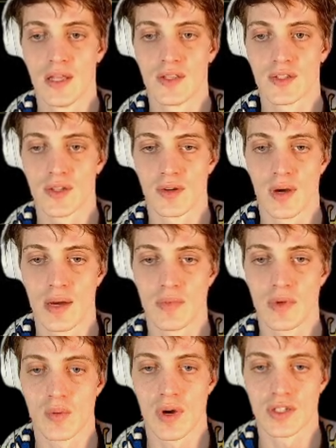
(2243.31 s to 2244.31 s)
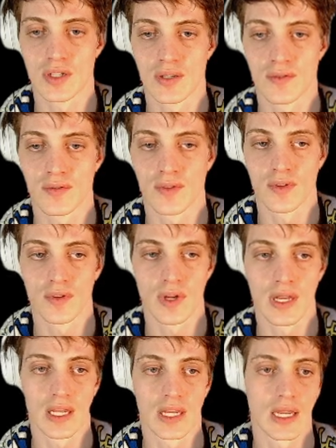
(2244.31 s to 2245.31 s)
So I'd be watching for
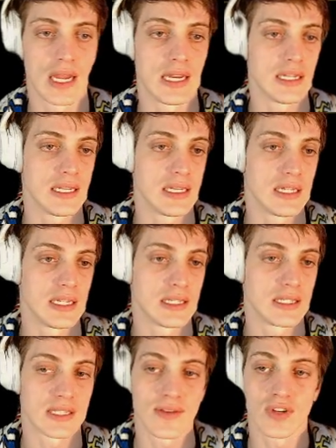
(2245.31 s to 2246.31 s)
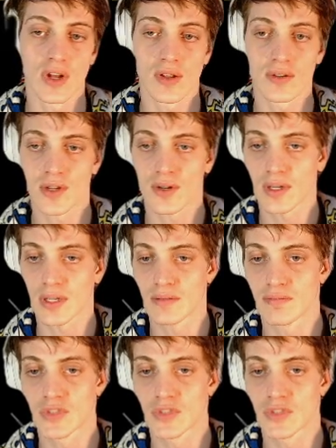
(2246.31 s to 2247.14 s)
a $87 target